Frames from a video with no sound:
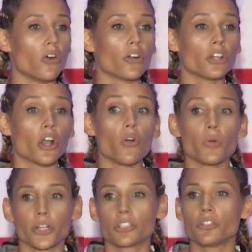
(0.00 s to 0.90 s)
go
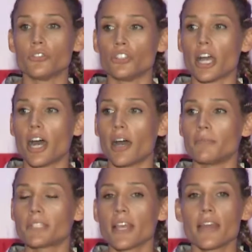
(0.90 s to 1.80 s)
work 2
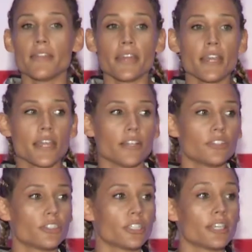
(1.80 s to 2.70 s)
jobs. Then
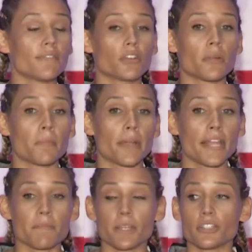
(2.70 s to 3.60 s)
to give her a
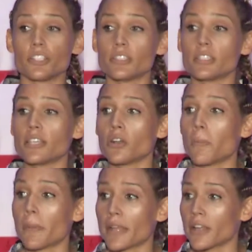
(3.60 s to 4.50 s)
break because she's a single
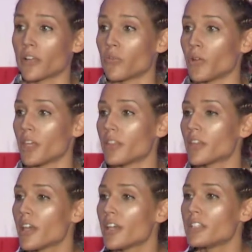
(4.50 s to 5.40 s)
parent with
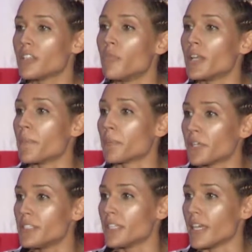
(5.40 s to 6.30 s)
someone in
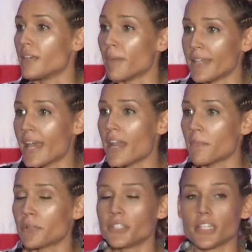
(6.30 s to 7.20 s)
prison, my dad in
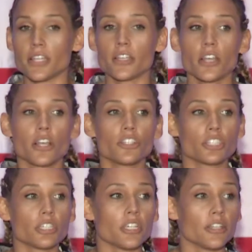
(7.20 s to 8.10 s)
prison,
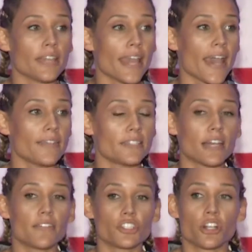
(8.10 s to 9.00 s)
the
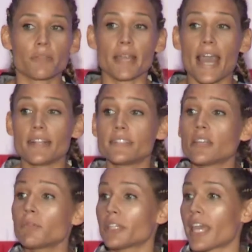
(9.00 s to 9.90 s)
Salvation Army had
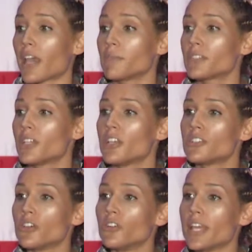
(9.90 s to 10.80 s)
summer camps.
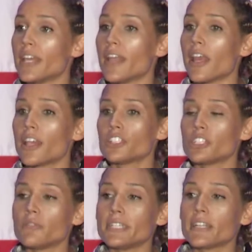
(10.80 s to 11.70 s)
So then she
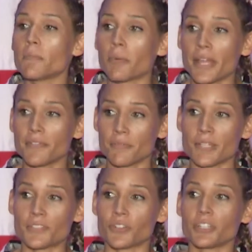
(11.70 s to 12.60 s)
would get a break from
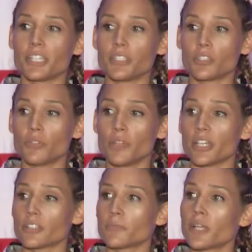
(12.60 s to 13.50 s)
us for at least 2
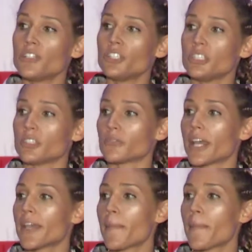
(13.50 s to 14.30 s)
weeks. Praise Jesus, right?